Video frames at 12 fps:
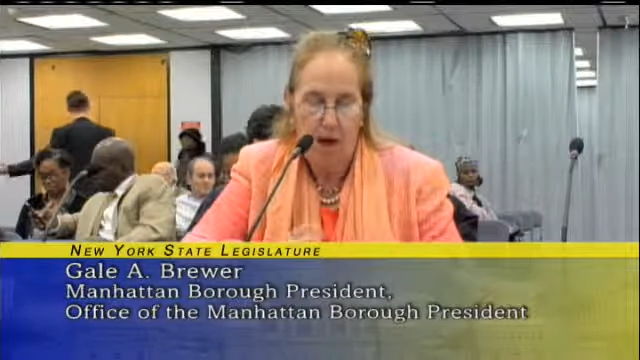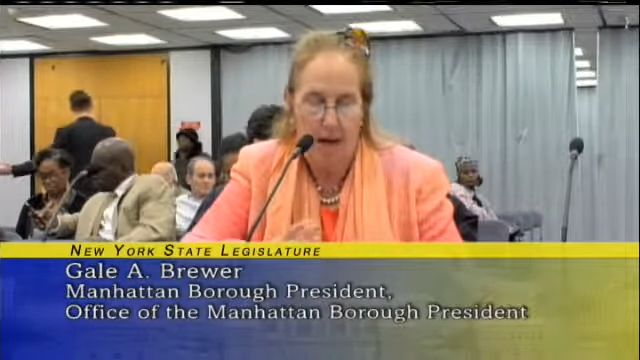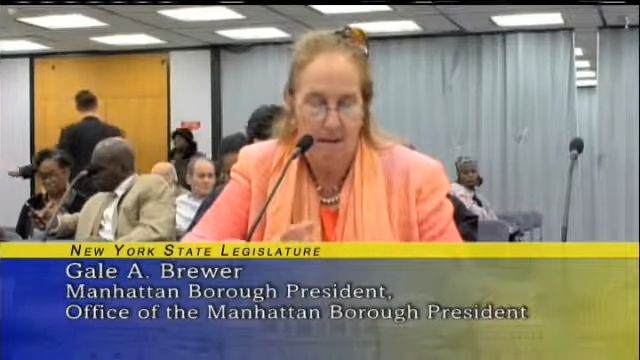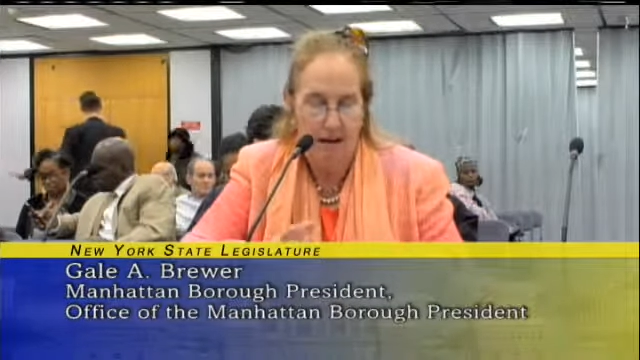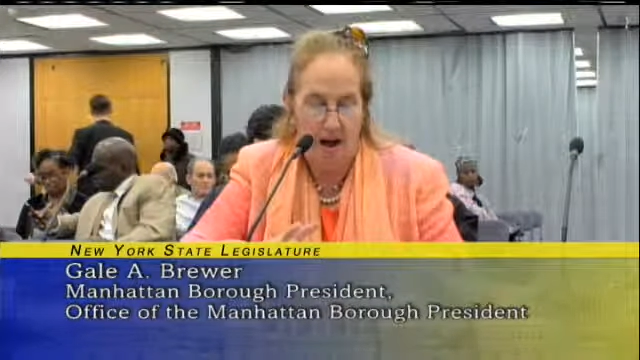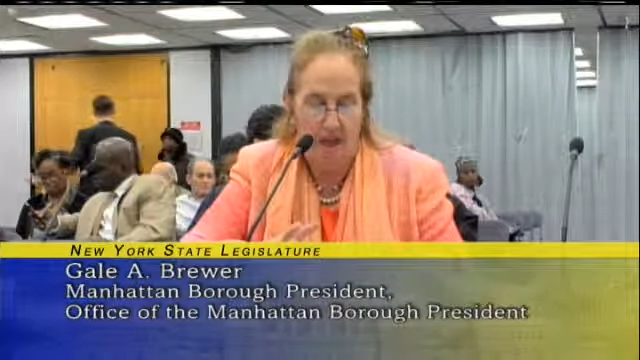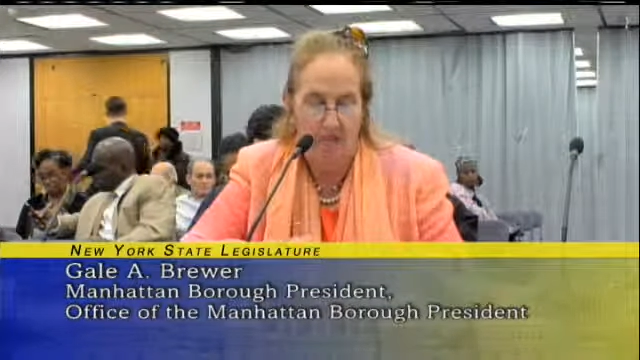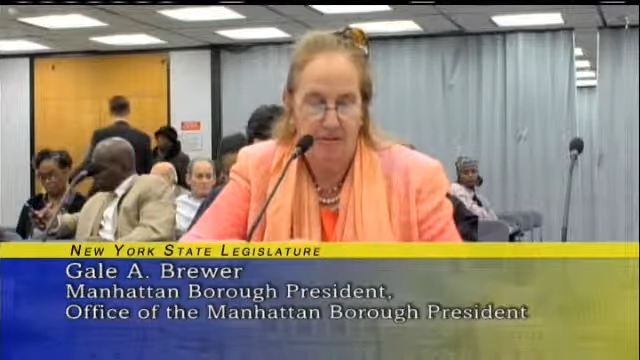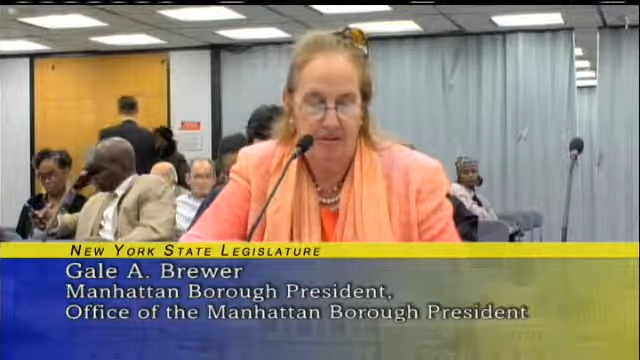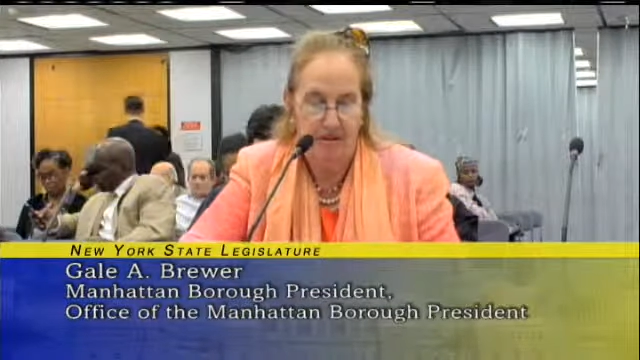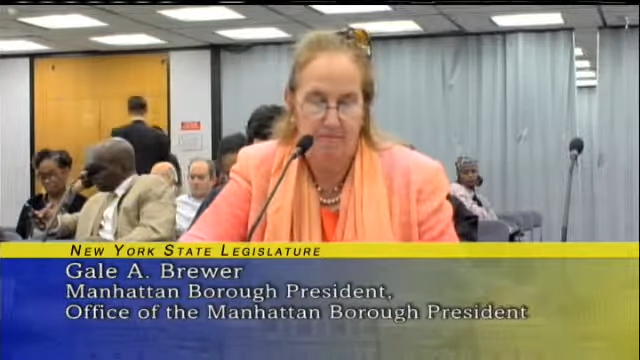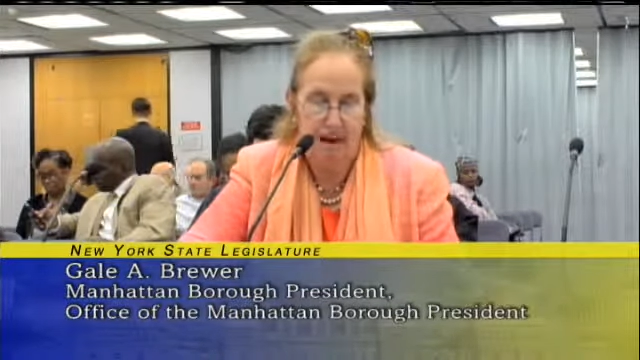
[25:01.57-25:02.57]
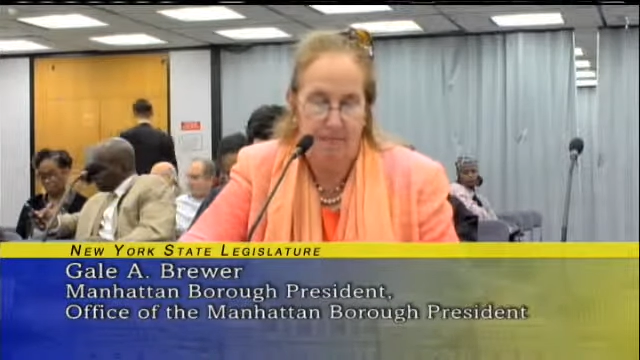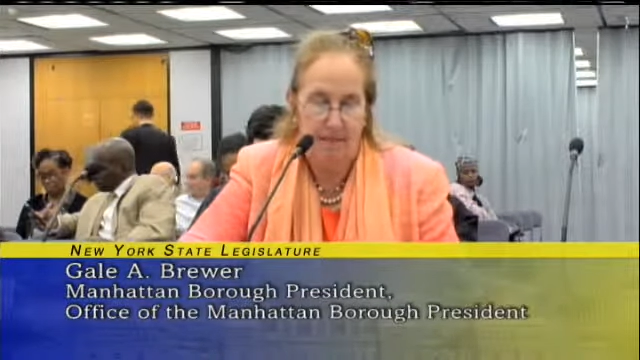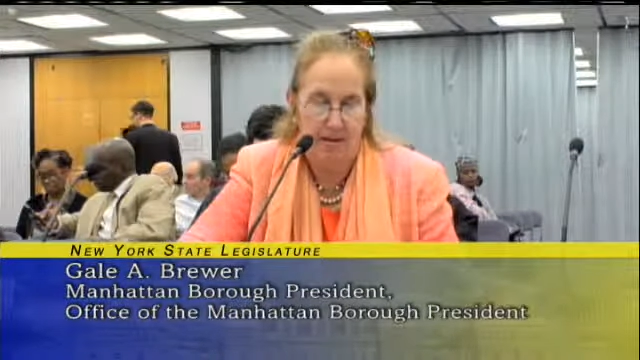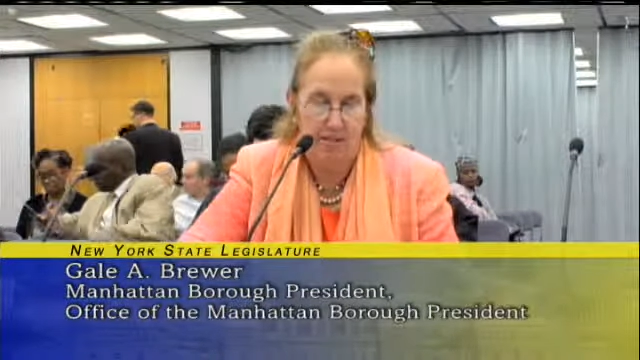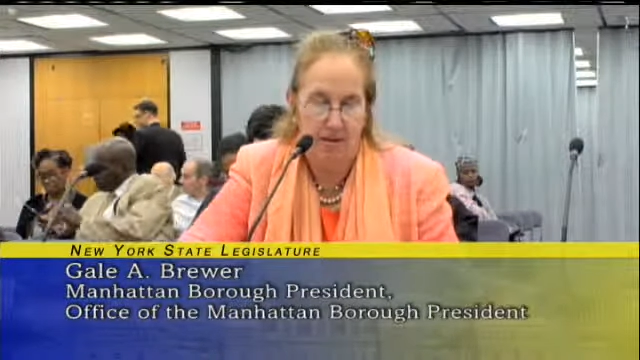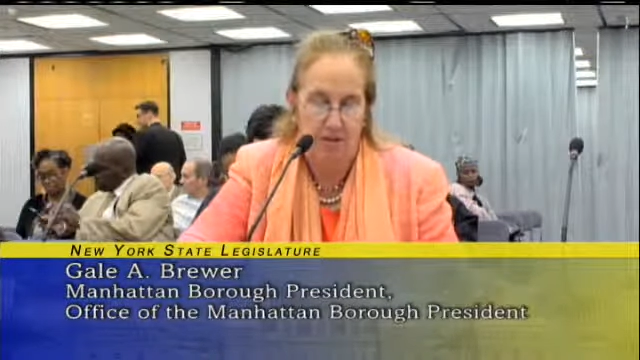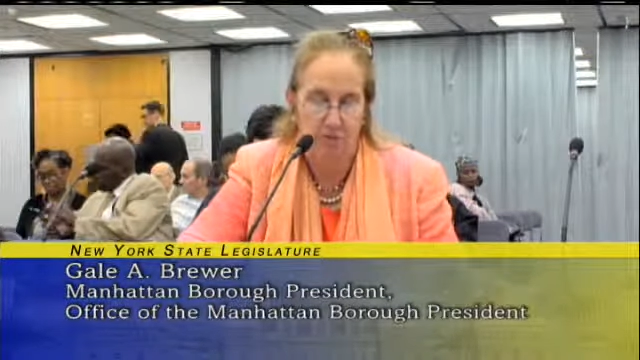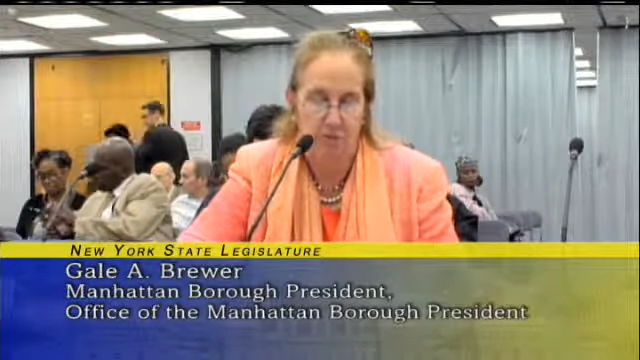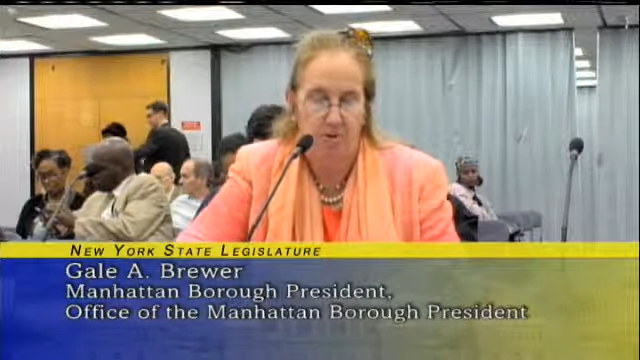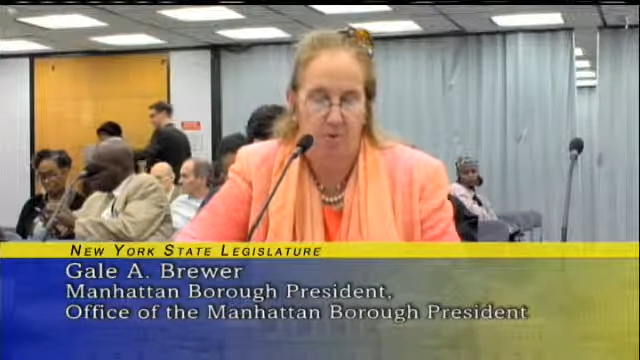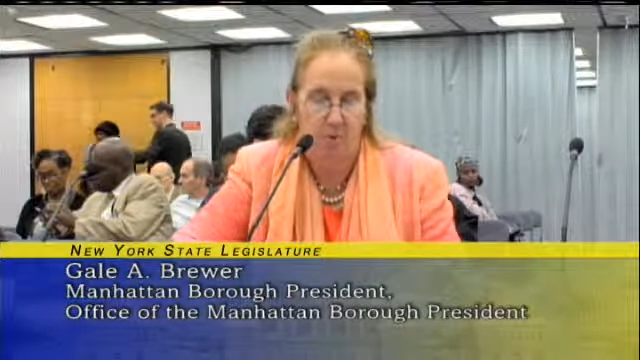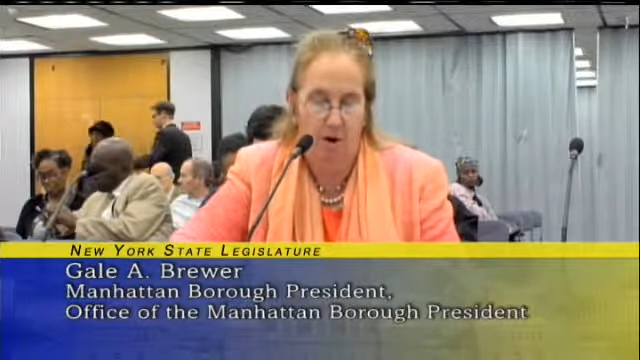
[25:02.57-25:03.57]
I mean, other things it might be able to
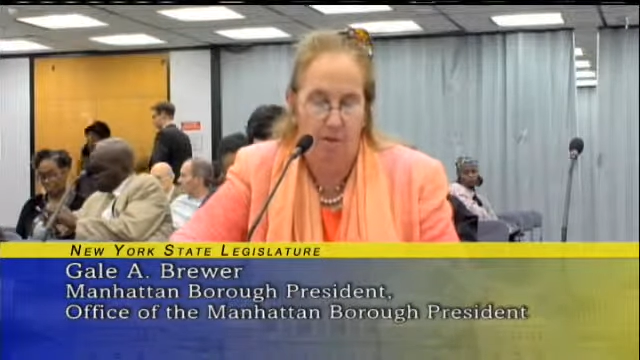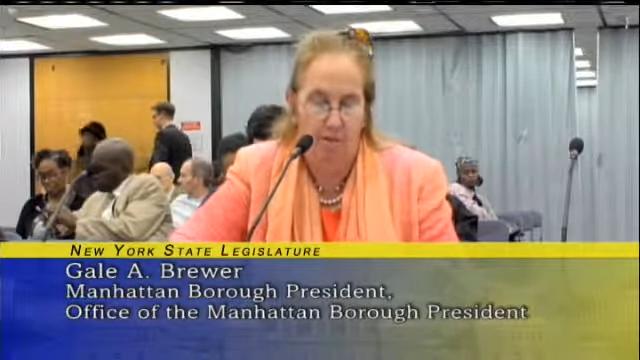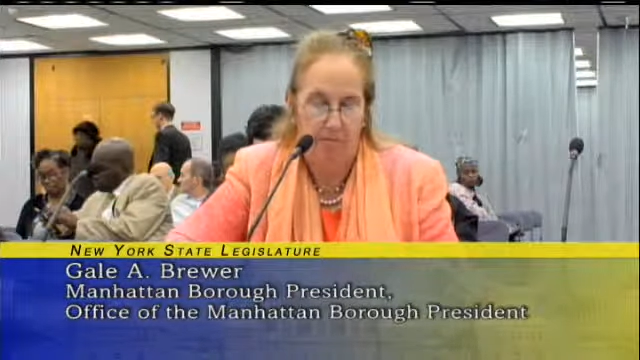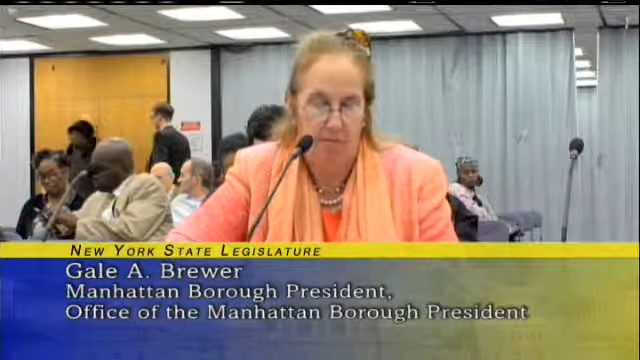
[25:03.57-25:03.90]
do is work with